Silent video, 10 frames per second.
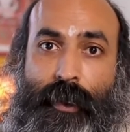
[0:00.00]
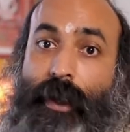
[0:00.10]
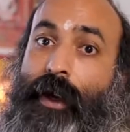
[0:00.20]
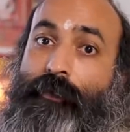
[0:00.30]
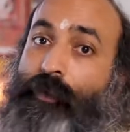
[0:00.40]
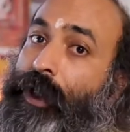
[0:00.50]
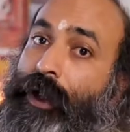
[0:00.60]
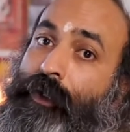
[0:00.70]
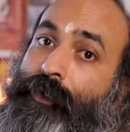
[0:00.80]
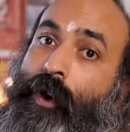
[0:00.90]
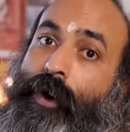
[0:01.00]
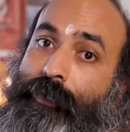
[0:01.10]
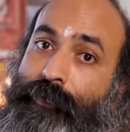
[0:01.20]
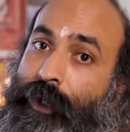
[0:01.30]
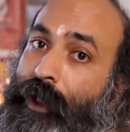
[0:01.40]
Life will live
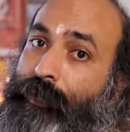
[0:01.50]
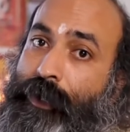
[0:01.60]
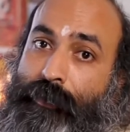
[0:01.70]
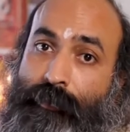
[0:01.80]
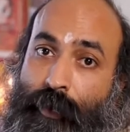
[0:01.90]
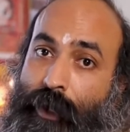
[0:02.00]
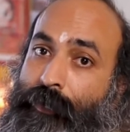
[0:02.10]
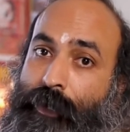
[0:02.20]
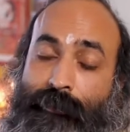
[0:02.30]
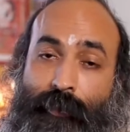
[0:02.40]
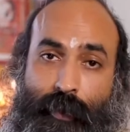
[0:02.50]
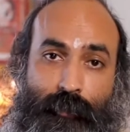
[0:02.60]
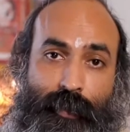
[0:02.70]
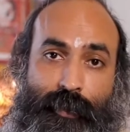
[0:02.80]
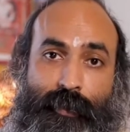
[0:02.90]
on forever, forever,
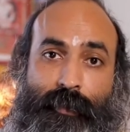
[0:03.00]
forever.